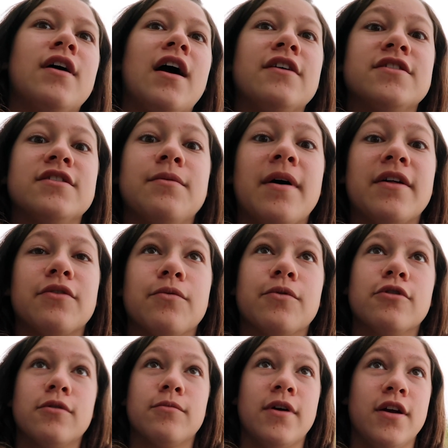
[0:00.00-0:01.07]
was in the bathroom
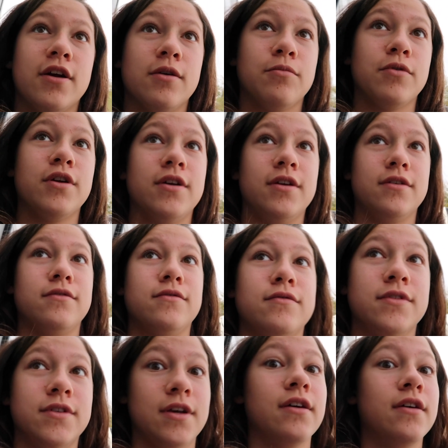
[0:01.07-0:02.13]
curling my hair, and Brady
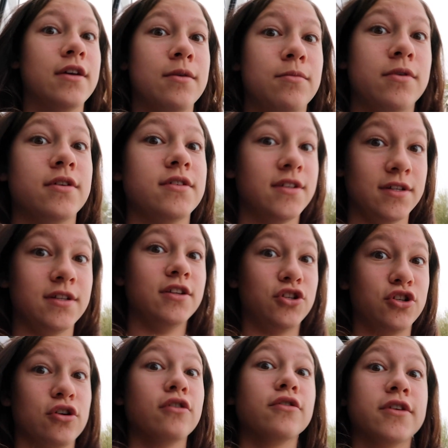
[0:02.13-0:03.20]
was yelling at me because we need to
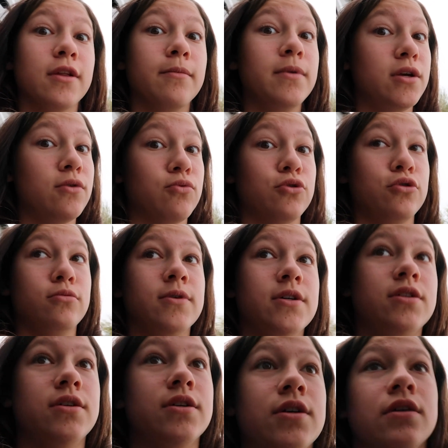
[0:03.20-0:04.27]
go to the bee room,
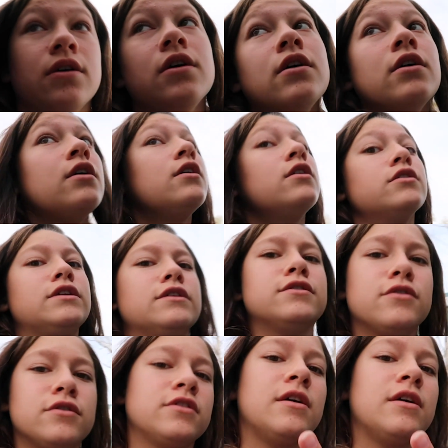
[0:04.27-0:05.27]
and yeah. So story